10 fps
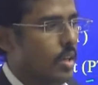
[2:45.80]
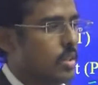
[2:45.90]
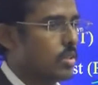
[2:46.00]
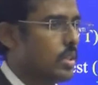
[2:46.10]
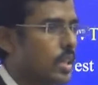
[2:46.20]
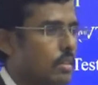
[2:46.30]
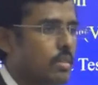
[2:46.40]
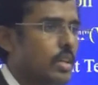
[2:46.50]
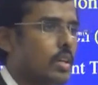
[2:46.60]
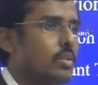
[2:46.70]
So here
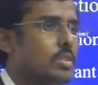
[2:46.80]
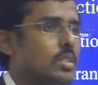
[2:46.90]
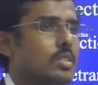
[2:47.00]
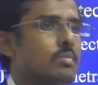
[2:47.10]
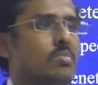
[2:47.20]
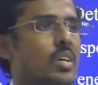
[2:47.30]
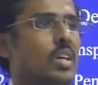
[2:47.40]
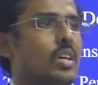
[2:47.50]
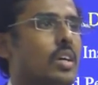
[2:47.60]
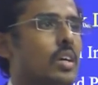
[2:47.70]
we are using
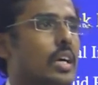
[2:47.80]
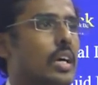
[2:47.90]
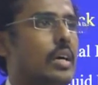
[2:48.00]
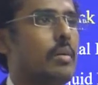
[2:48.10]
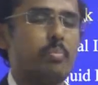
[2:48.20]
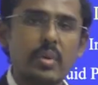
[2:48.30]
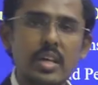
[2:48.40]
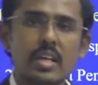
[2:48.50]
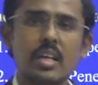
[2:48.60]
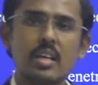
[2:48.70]
some
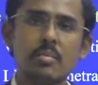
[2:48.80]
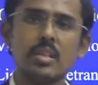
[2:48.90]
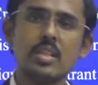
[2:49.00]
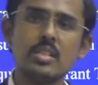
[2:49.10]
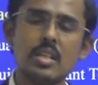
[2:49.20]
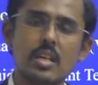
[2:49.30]
penetrant methods,